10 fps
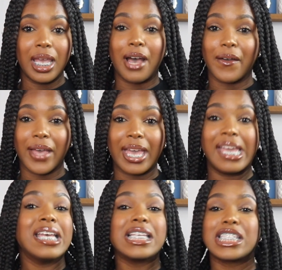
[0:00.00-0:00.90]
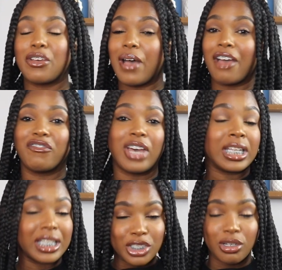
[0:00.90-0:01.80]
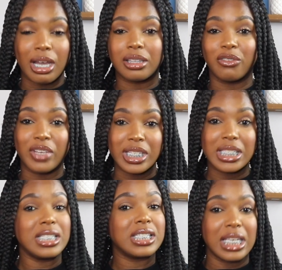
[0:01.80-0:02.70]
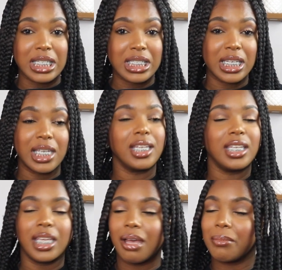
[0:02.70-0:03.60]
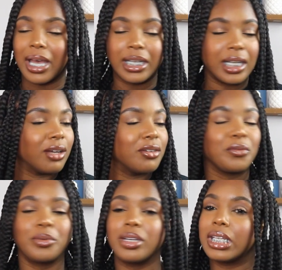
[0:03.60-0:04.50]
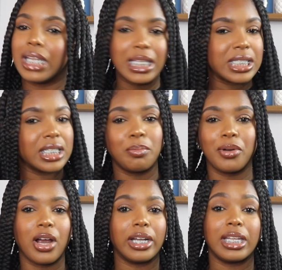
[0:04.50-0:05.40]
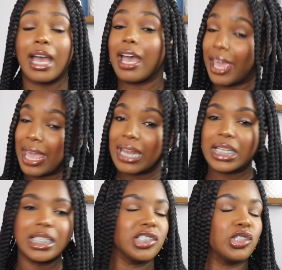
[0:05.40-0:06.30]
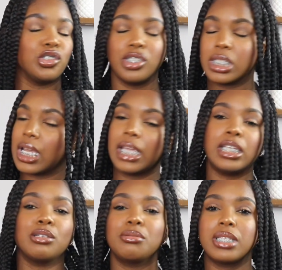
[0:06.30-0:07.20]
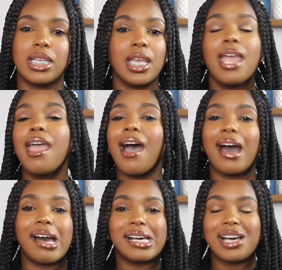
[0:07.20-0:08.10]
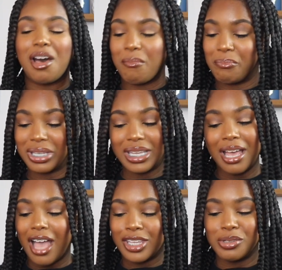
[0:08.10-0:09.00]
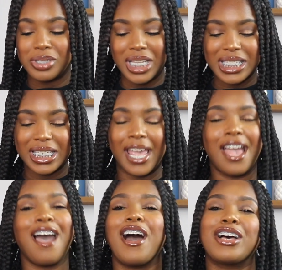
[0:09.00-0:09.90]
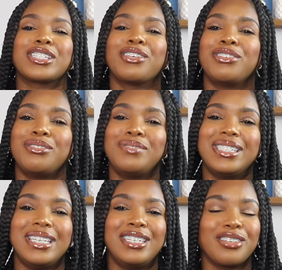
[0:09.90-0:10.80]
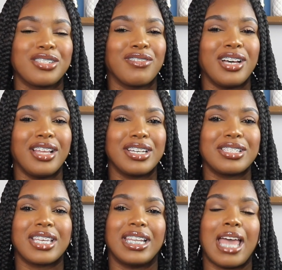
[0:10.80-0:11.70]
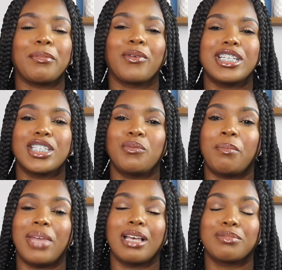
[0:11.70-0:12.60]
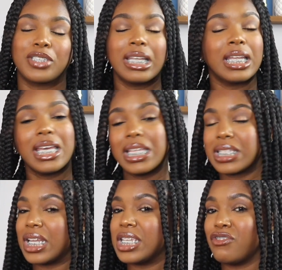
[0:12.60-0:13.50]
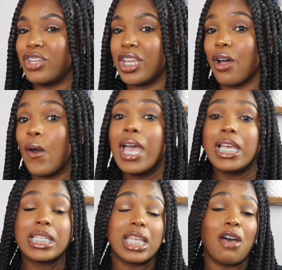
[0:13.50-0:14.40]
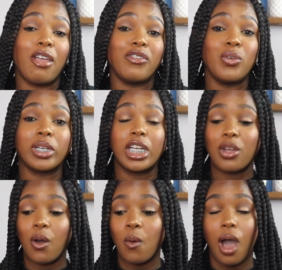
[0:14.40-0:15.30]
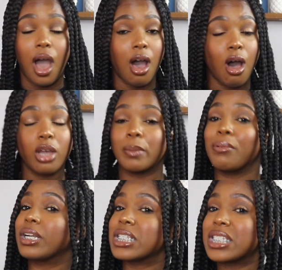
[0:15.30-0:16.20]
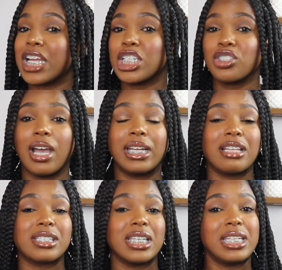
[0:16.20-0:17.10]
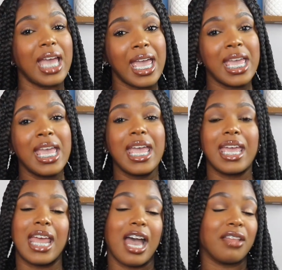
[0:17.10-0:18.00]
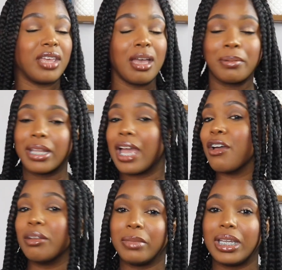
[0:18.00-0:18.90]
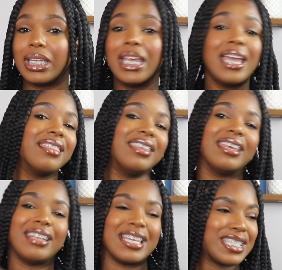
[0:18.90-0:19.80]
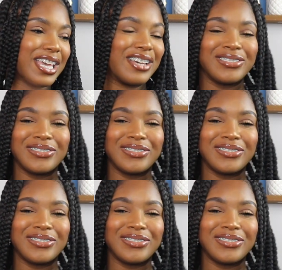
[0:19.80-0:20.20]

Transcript: Okay? So I finally tried the Fenty Skin Tint. Yep, I know, real late to the party. I had it, just ain't used it. Um, but yeah, I used it today. I also used the Dose of Colors collaboration with Makeup Shayla in today's video. So if you want to know all the products that I tried out today and how they apply on me, then let's go.